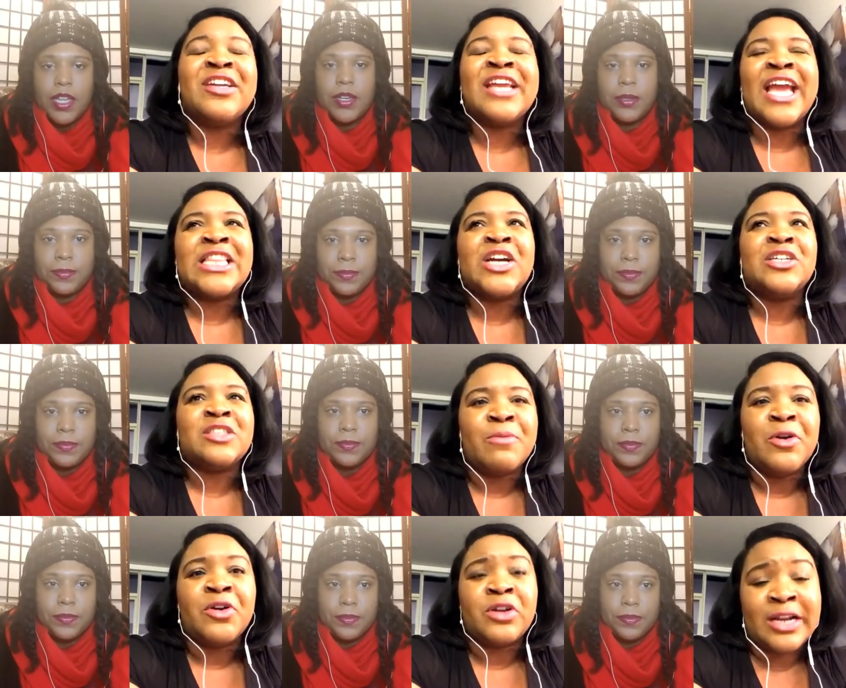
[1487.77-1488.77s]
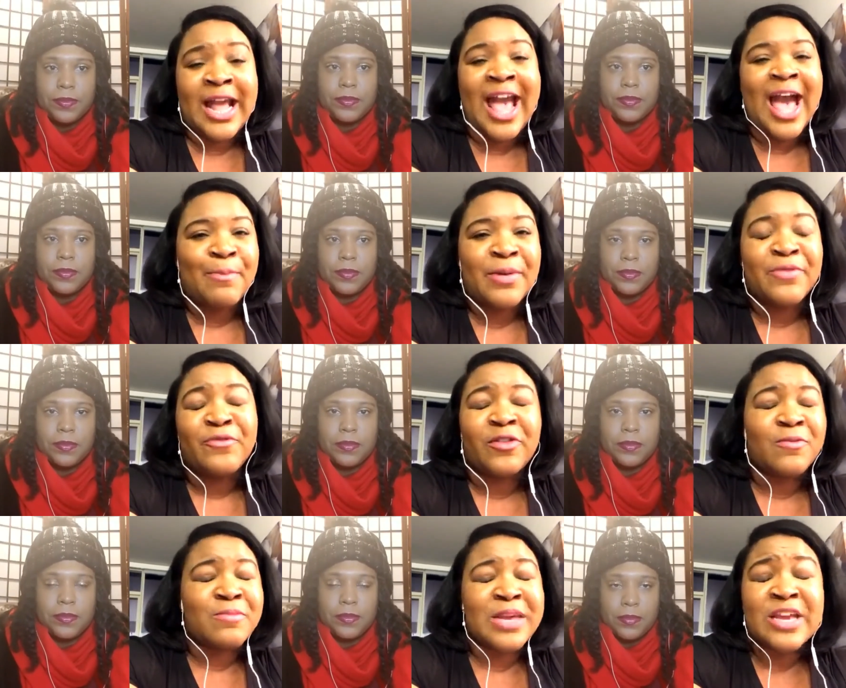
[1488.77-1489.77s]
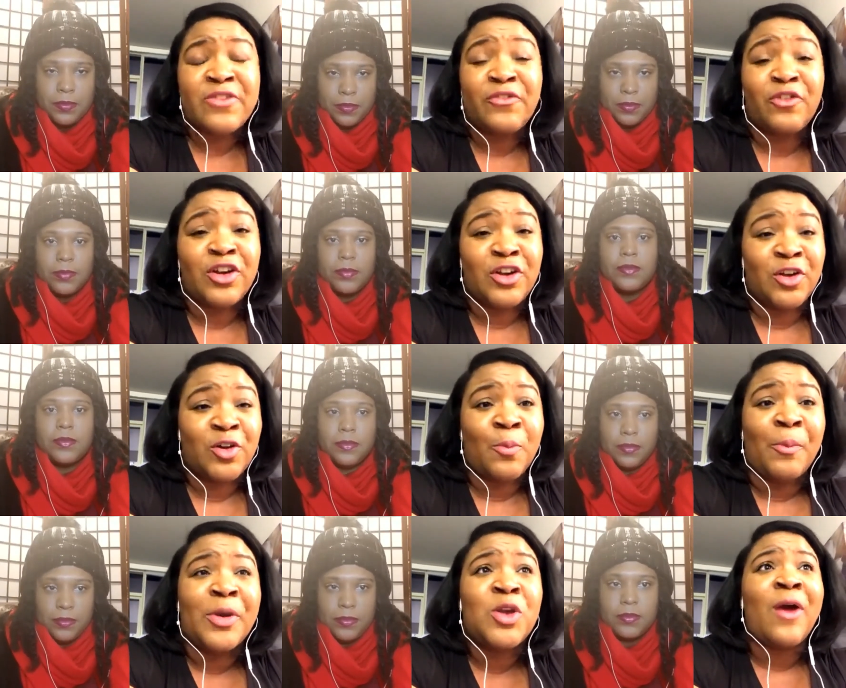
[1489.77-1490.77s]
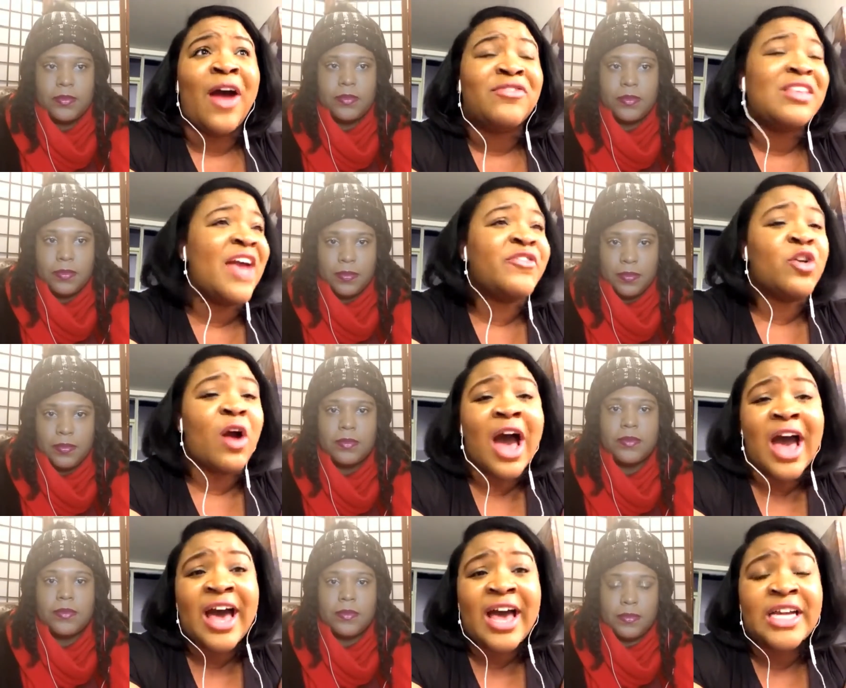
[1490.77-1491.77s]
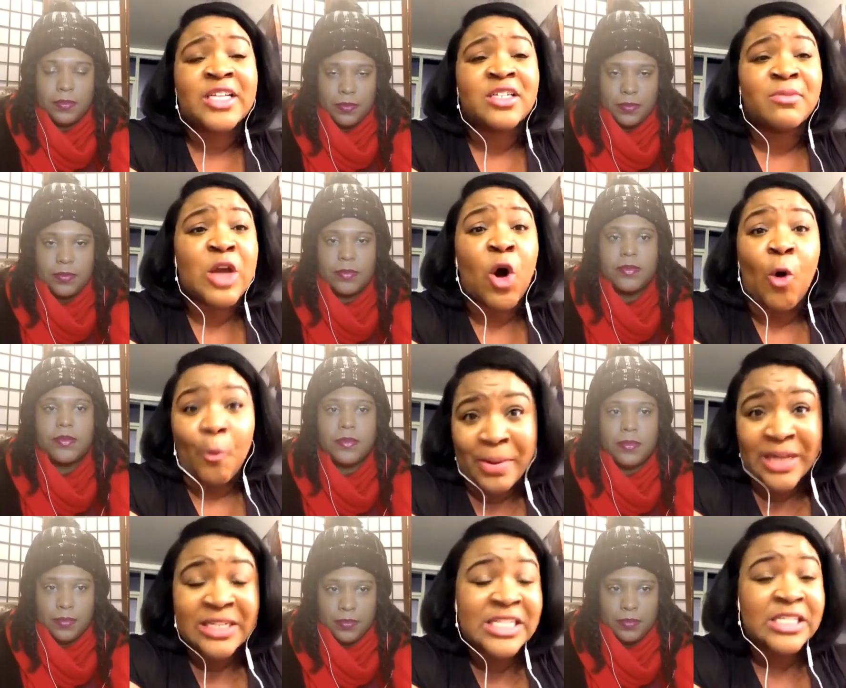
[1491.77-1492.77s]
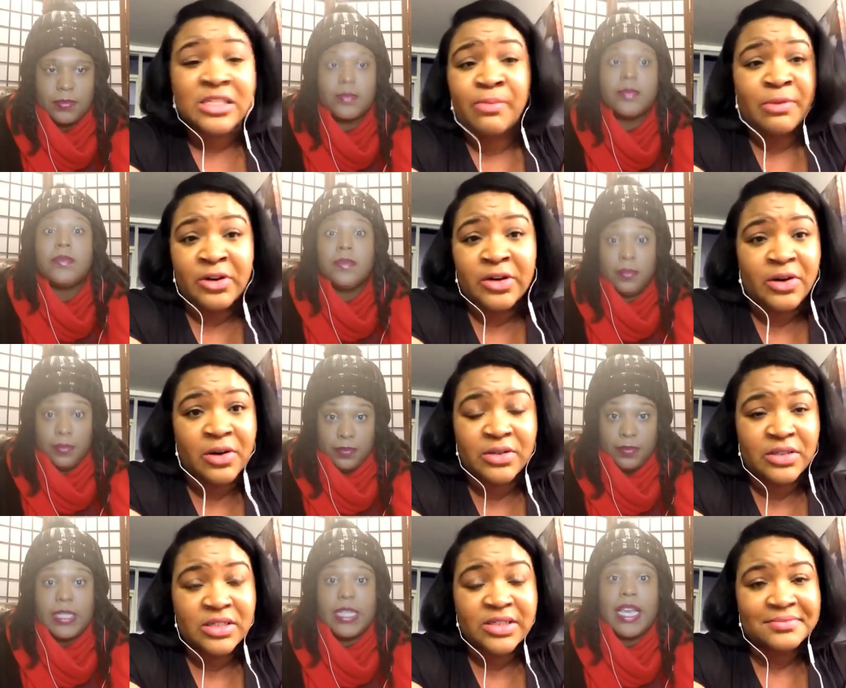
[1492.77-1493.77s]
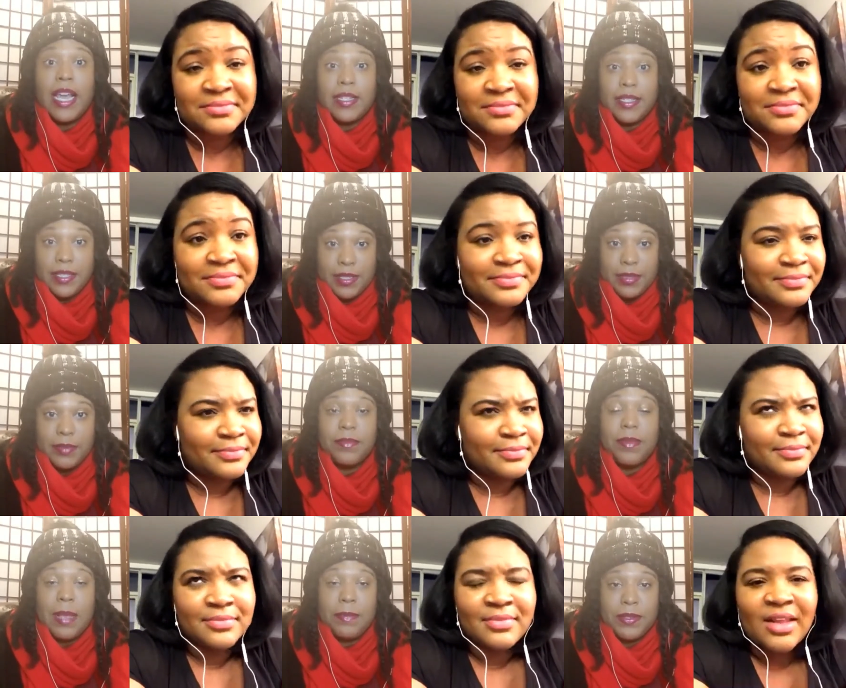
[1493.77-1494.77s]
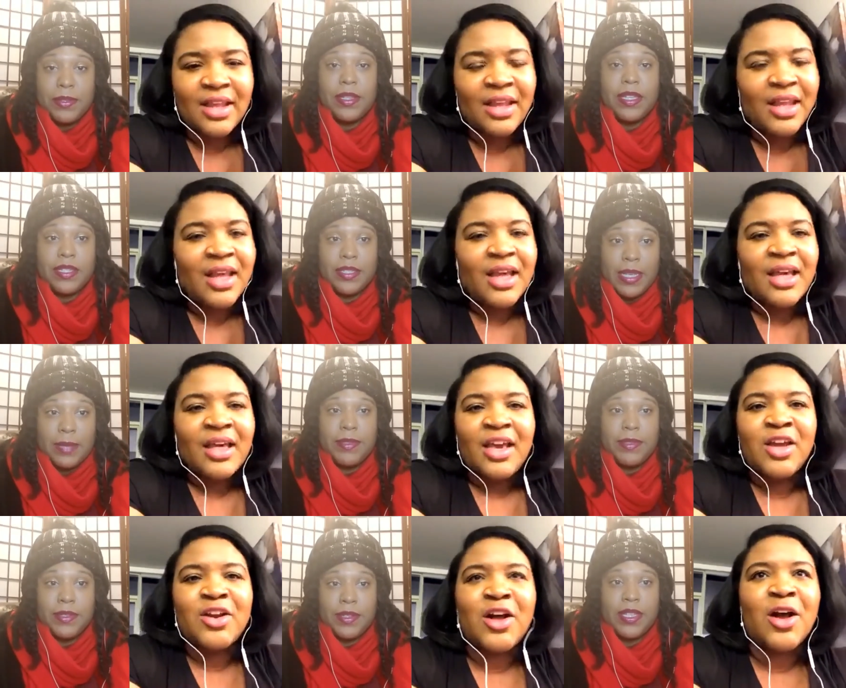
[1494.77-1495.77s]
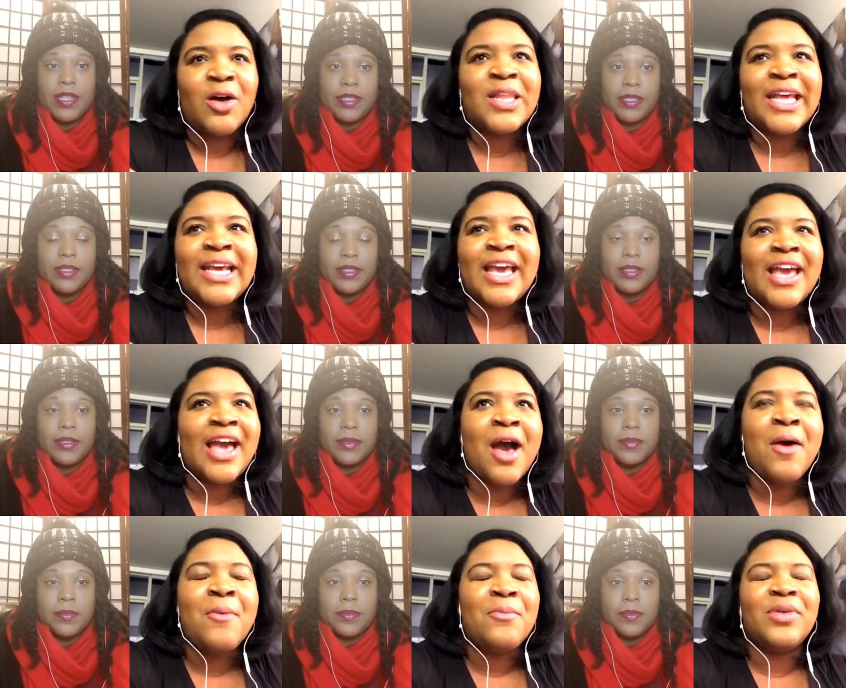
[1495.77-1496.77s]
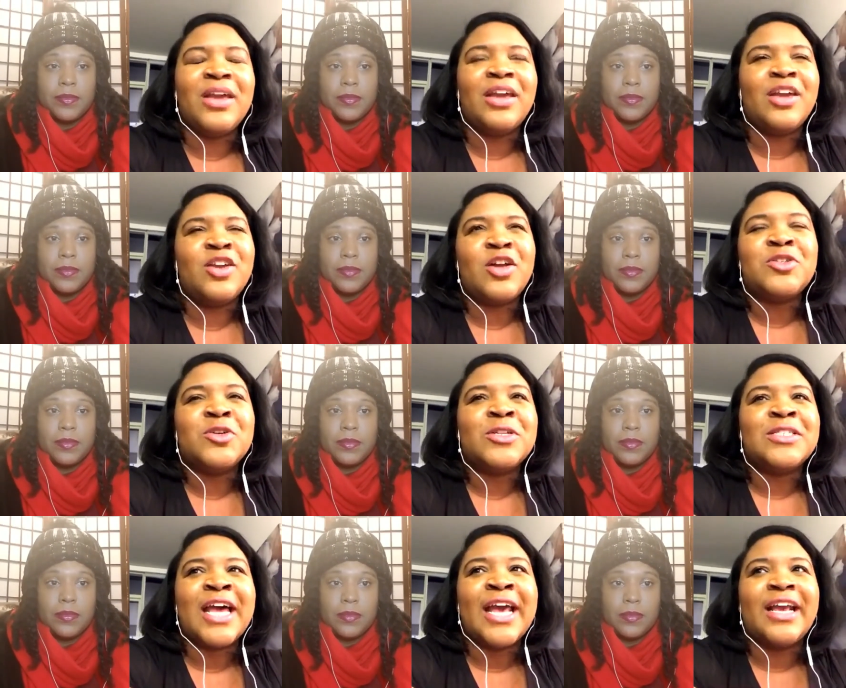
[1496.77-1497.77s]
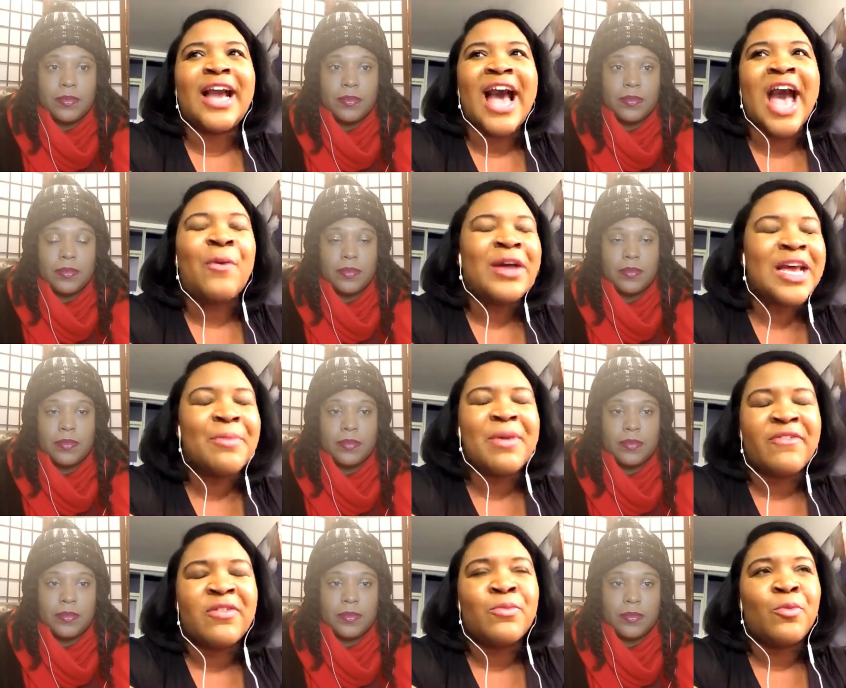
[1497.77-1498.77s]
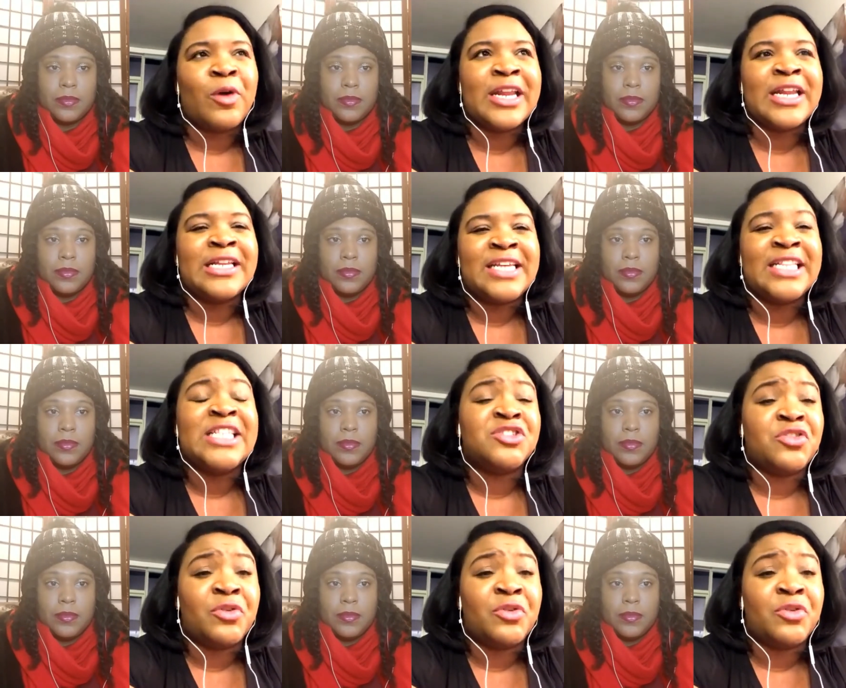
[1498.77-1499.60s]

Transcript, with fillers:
Speaker 1: Good. day there's a miracle going to happen for me, for you, but you have to have your eye to be open to see miracles.
Speaker 2: Yes, absolutely. Absolutely. You know, like,
Speaker 1: you know, so it's like I wake up every morning and say, these are the